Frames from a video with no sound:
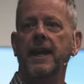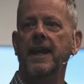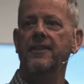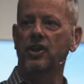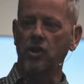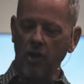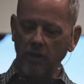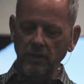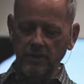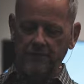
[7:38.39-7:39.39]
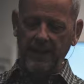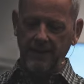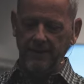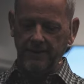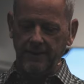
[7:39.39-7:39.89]
In the Garden of
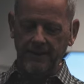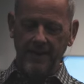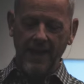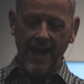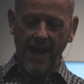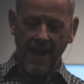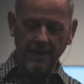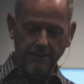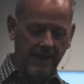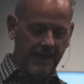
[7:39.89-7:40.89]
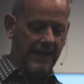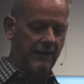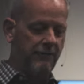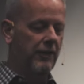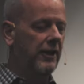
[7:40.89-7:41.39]
Eden, Adam and
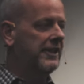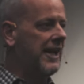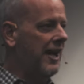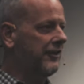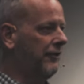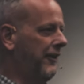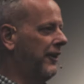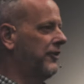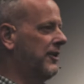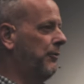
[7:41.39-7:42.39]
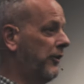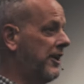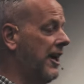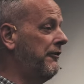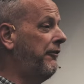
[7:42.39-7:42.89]
Eve got to fellowship with
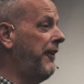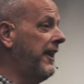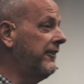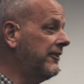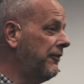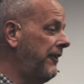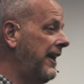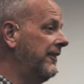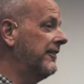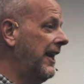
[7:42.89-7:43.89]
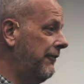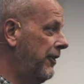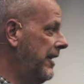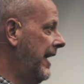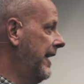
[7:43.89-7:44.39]
God face to face
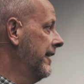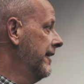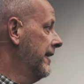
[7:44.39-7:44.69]
every day.